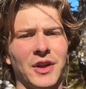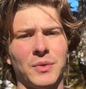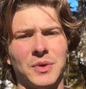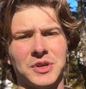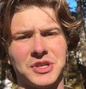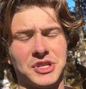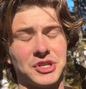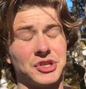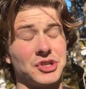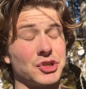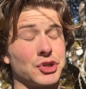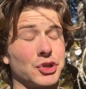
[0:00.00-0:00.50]
which
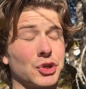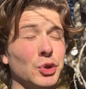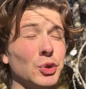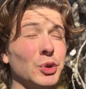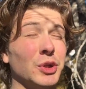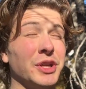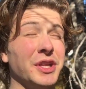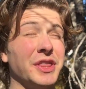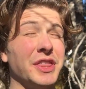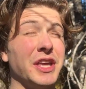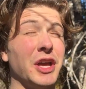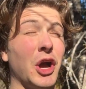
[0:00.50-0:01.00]
is
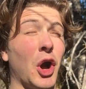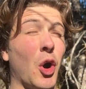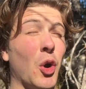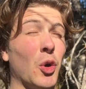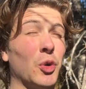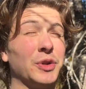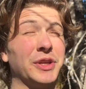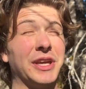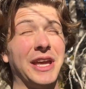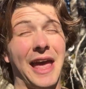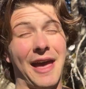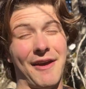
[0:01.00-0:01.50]
truly the
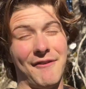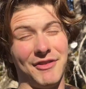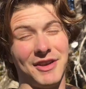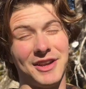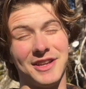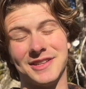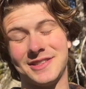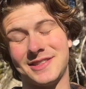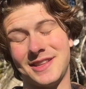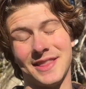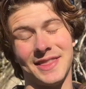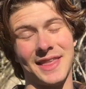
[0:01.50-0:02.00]
only
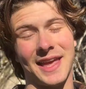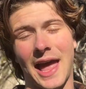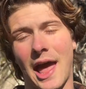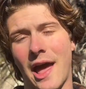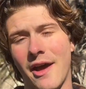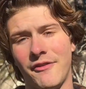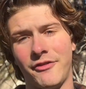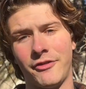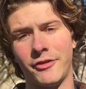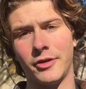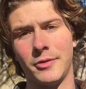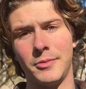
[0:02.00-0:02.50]
evidence that they
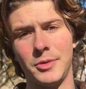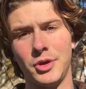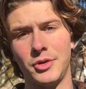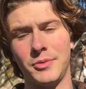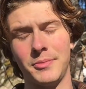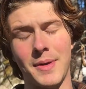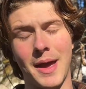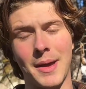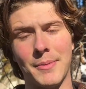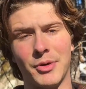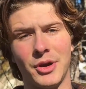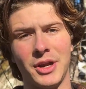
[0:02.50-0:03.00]
have for immune
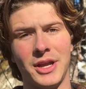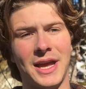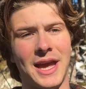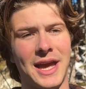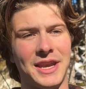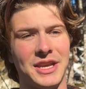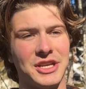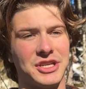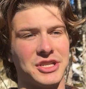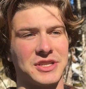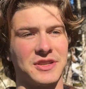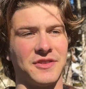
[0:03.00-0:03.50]
memory, and
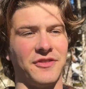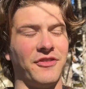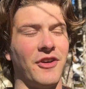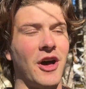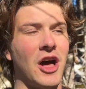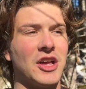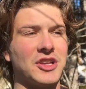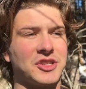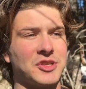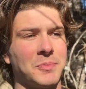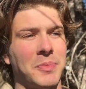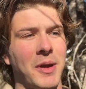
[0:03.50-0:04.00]
it just
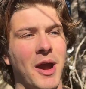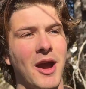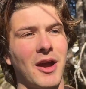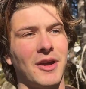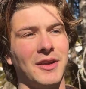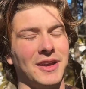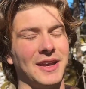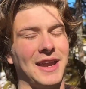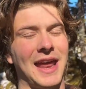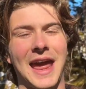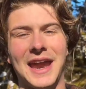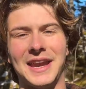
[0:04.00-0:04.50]
falls apart
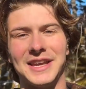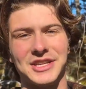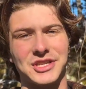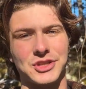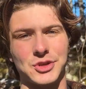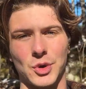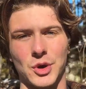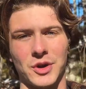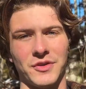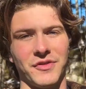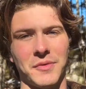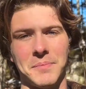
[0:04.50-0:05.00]
in any
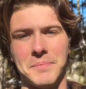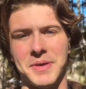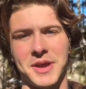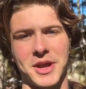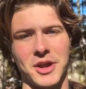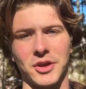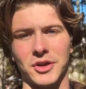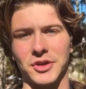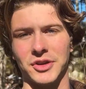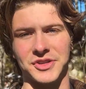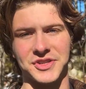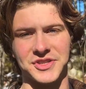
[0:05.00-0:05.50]
sort of
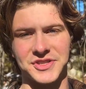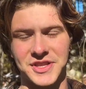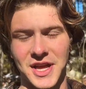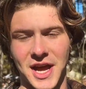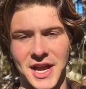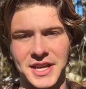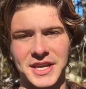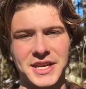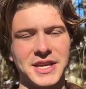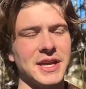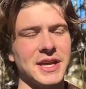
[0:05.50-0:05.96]
empirical study.